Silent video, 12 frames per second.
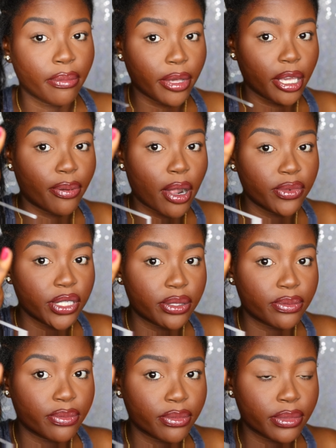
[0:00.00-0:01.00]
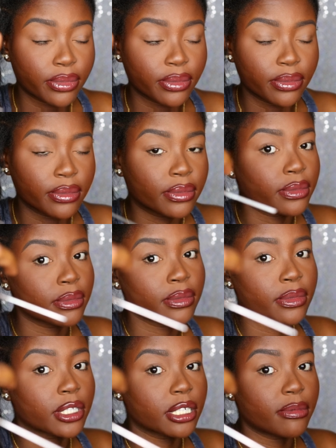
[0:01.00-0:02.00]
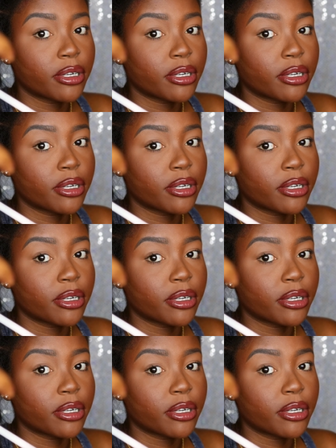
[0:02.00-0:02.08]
Pinky promise? Come